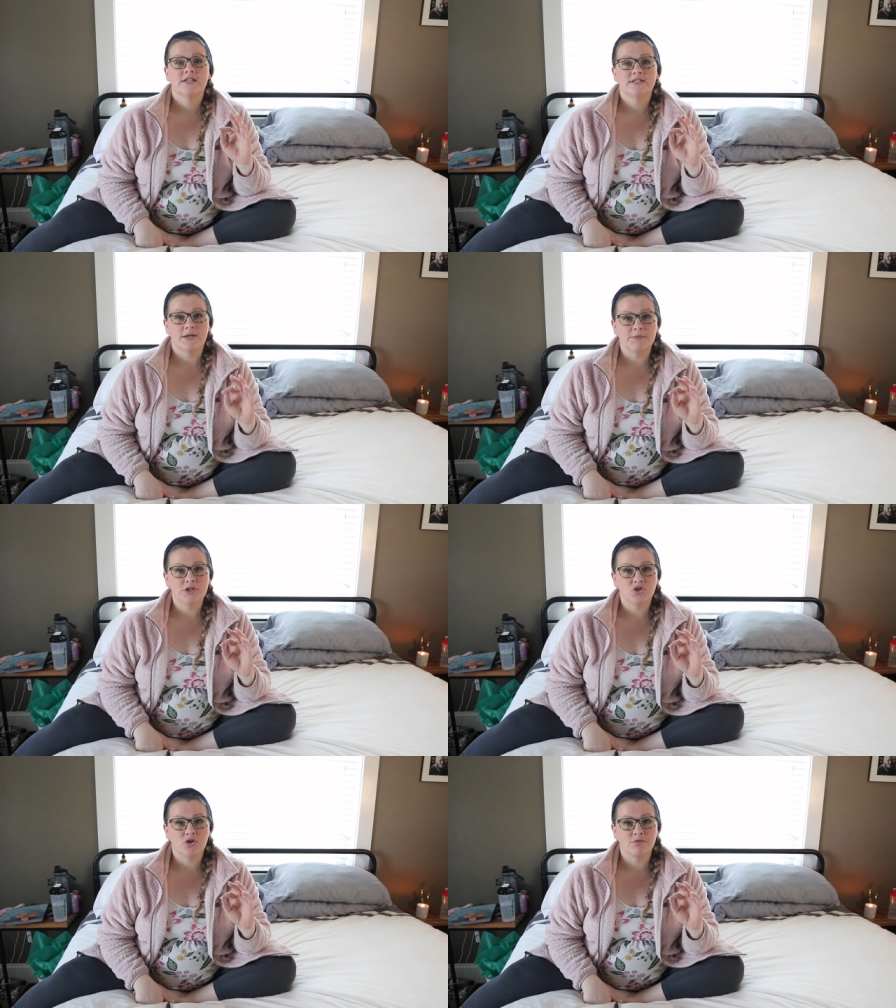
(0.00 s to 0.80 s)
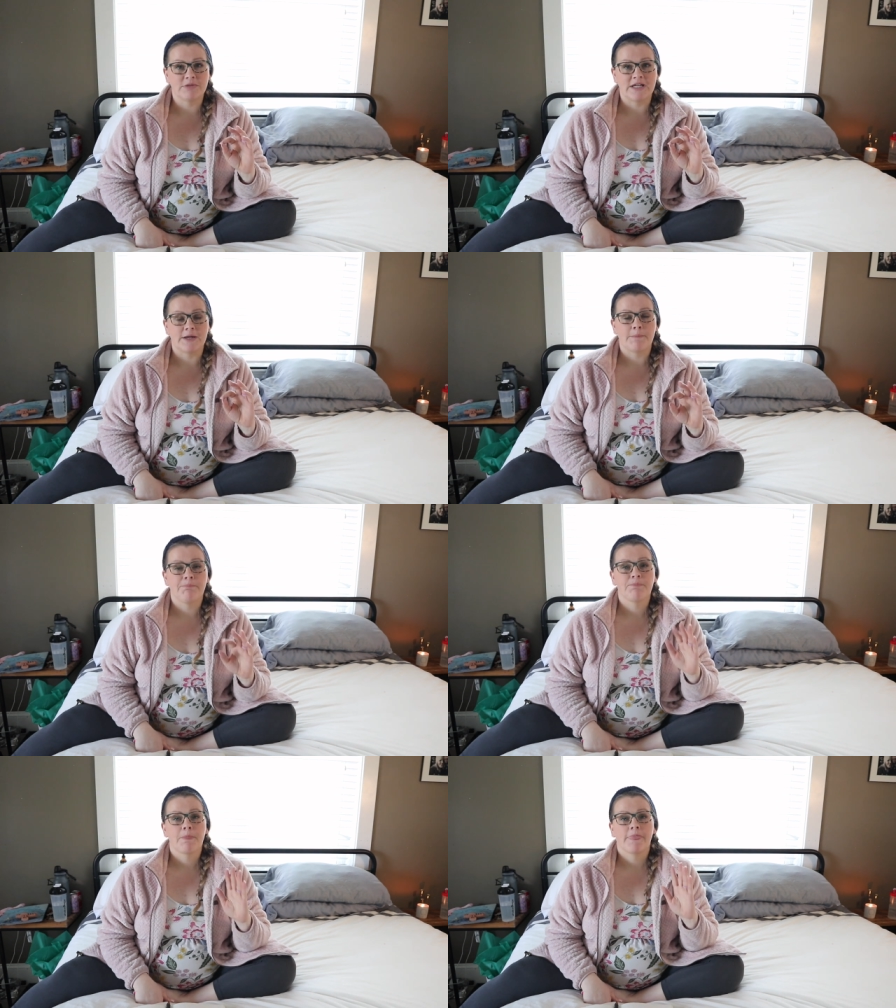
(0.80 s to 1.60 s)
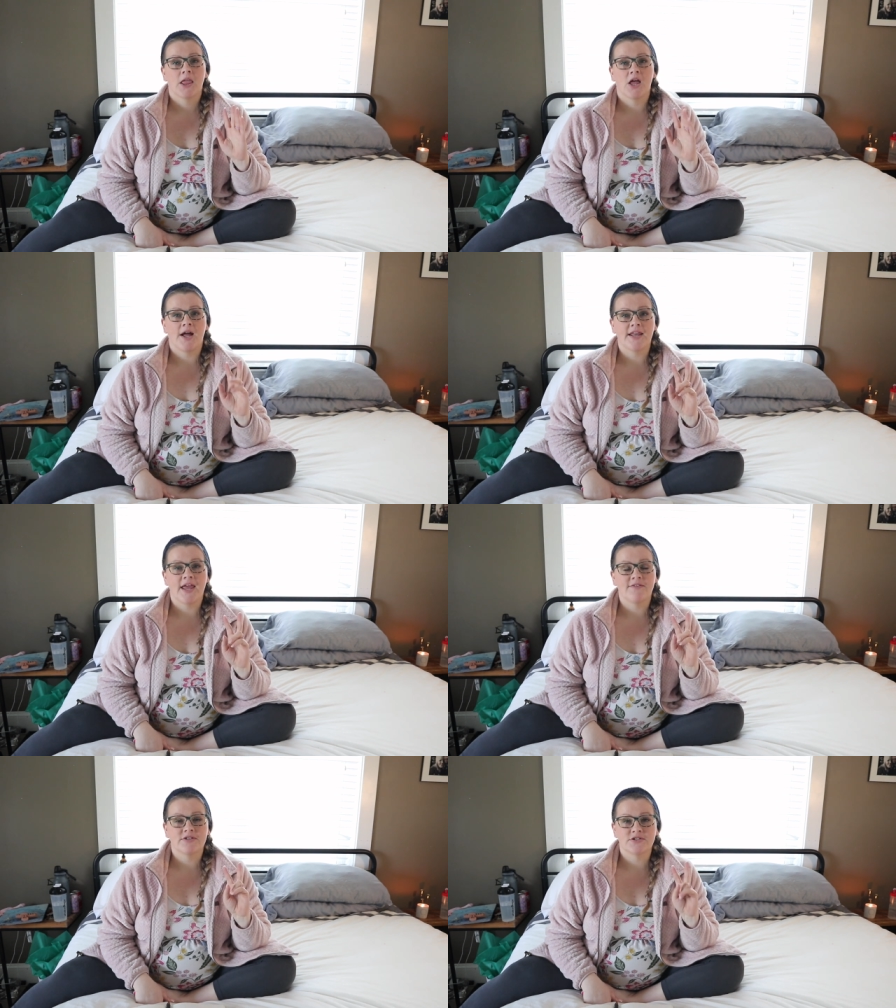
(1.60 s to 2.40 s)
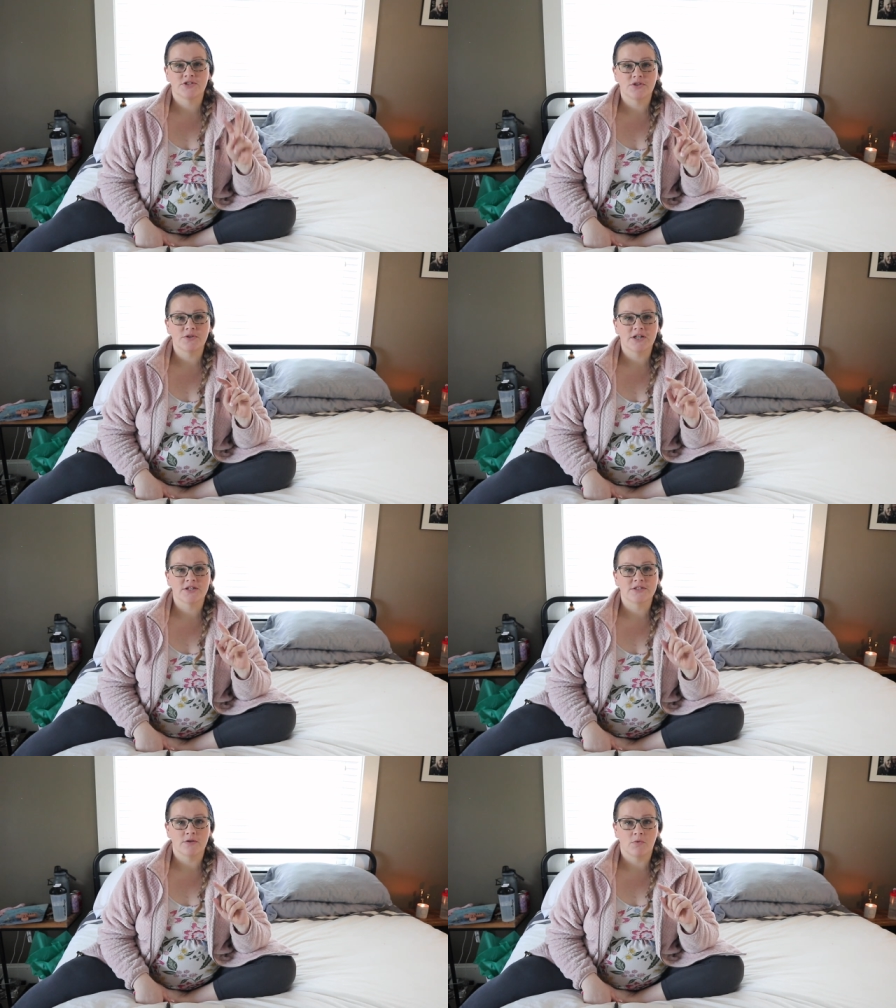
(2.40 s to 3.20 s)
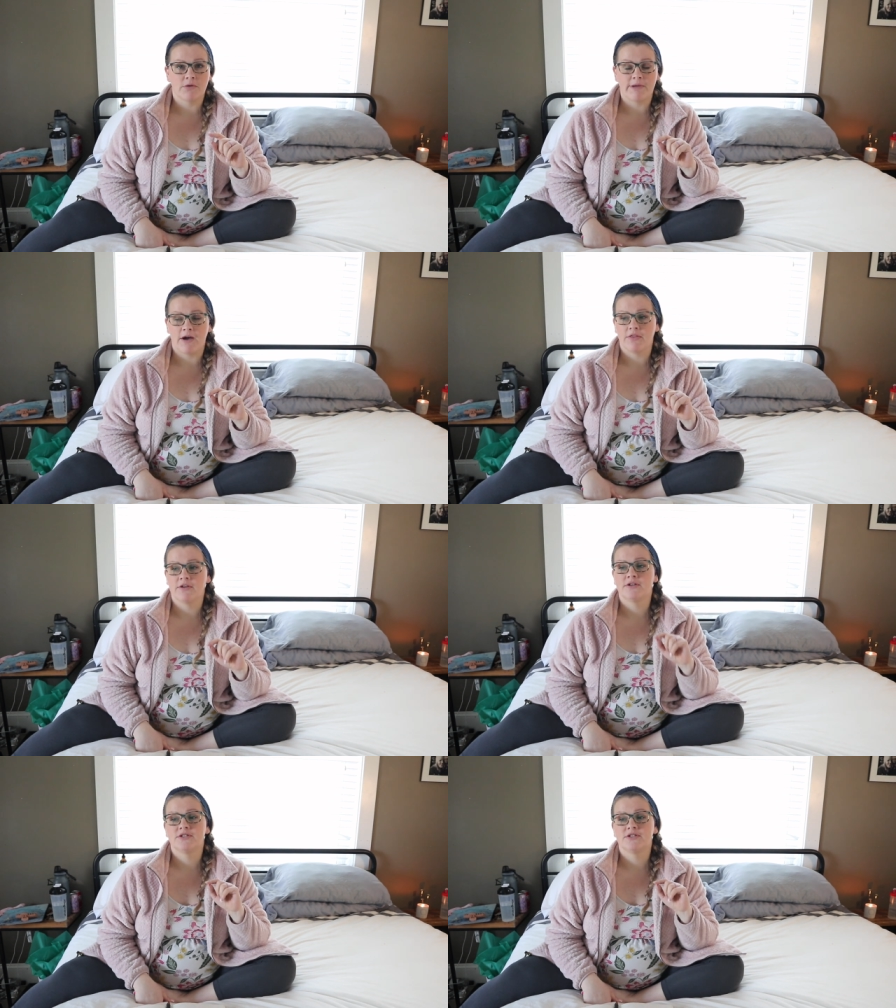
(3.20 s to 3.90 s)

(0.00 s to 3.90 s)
somebody told me God gave us 2 ears and 1 mouth.